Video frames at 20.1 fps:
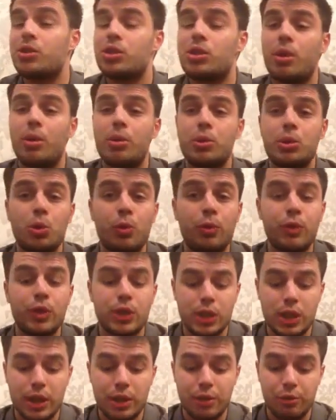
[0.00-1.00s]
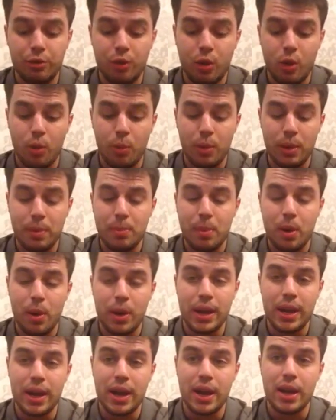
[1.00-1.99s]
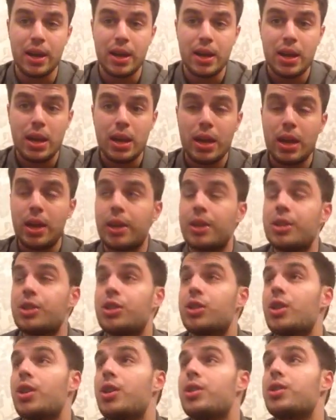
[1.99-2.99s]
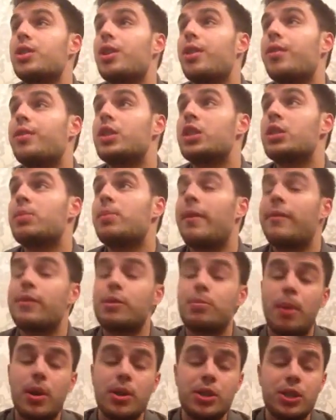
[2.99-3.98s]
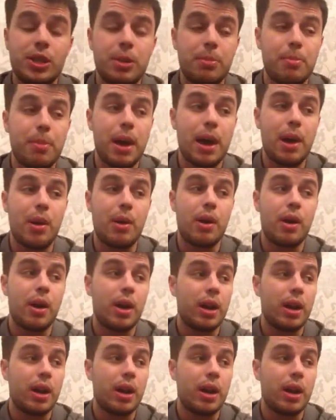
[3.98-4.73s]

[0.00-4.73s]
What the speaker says: So I was obviously wrong with my concerns over Smith's punching power.